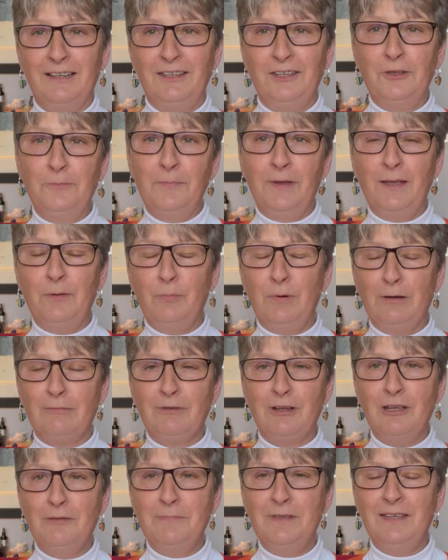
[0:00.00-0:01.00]
You may well
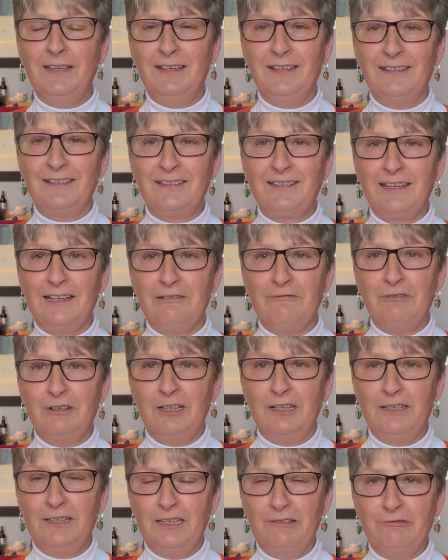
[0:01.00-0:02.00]
know me as
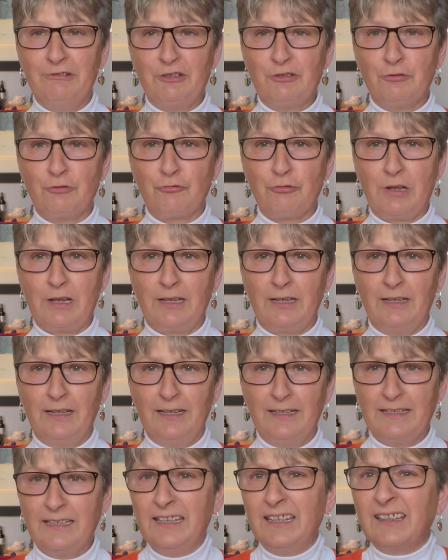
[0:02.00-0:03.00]
Caroline, the original Dragon
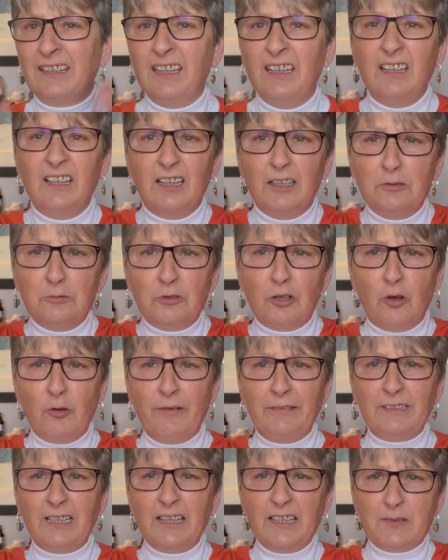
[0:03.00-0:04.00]
Lady. Oh God,
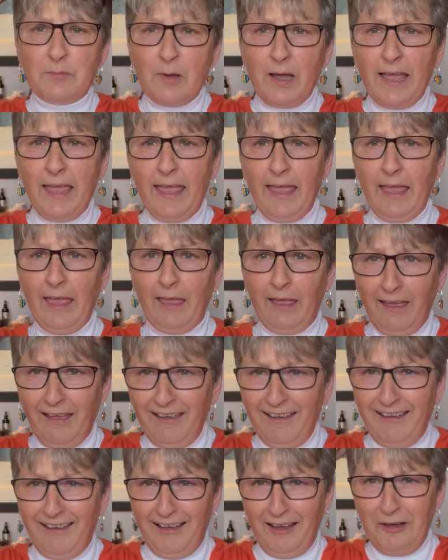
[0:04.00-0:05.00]
what done to my hair?
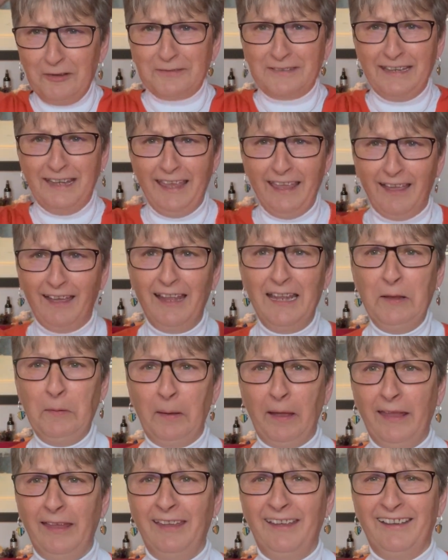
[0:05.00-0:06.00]
Oh dear.
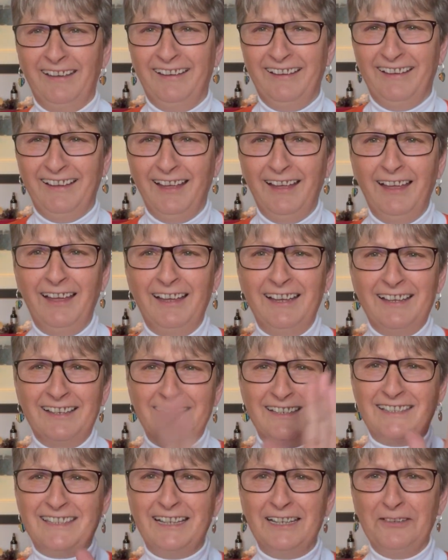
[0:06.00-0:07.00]
Anyway,
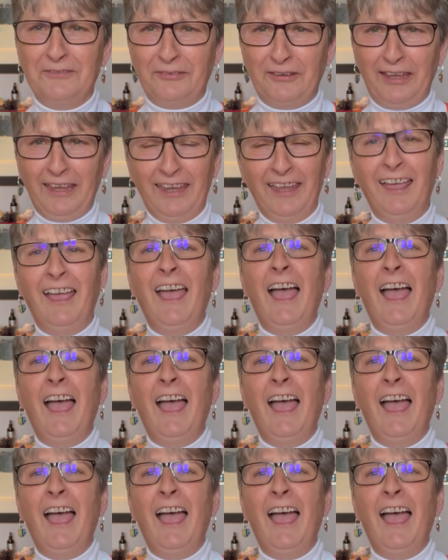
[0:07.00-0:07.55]
Sullivan.